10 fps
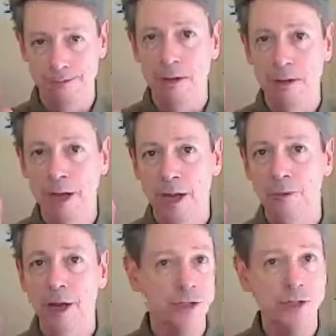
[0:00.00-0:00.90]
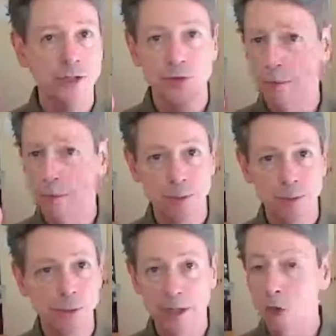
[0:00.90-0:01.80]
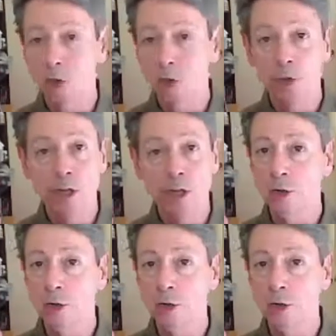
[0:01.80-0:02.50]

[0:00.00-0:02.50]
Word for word: That ranges from just being included,